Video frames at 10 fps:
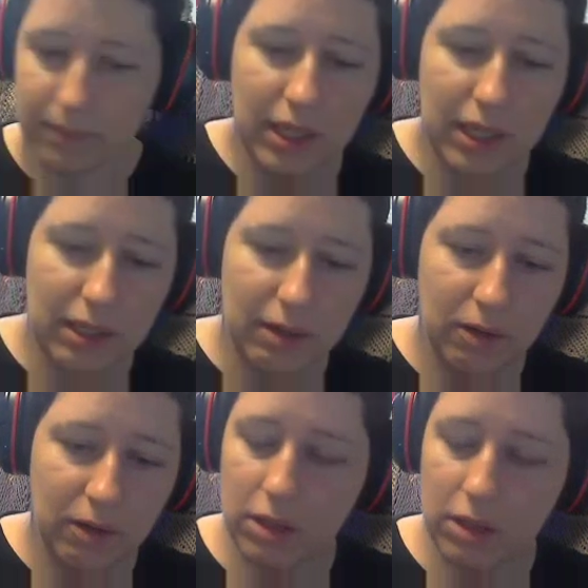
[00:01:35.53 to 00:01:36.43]
And I'm
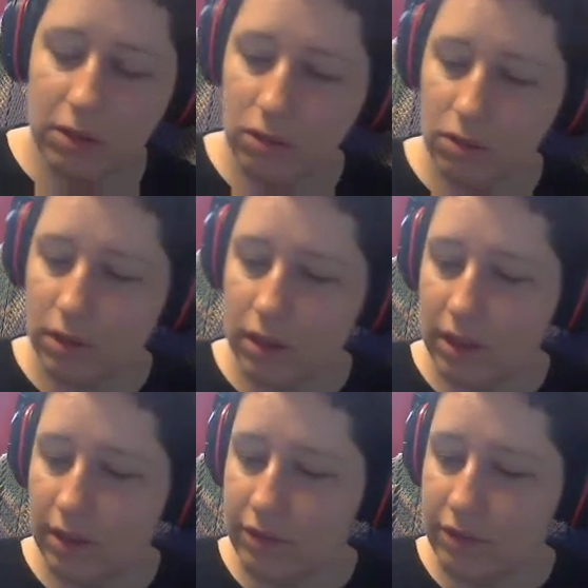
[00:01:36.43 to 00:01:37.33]
going to
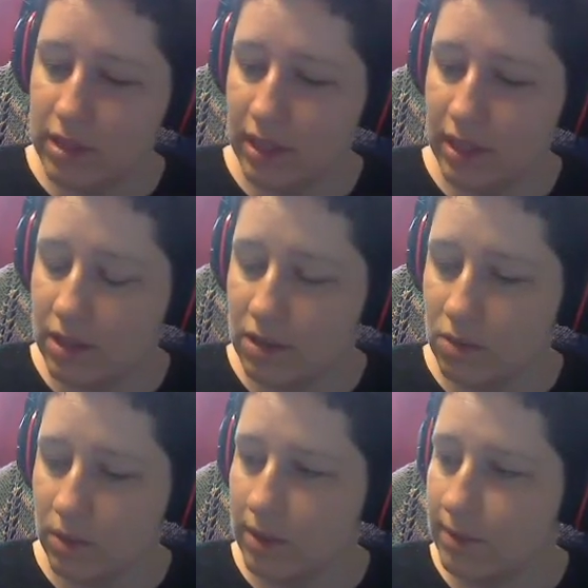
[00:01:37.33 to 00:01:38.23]
offset this
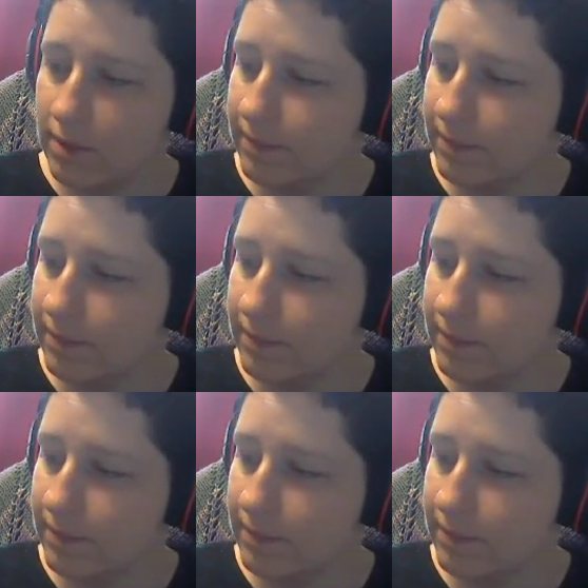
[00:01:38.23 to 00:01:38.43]
one.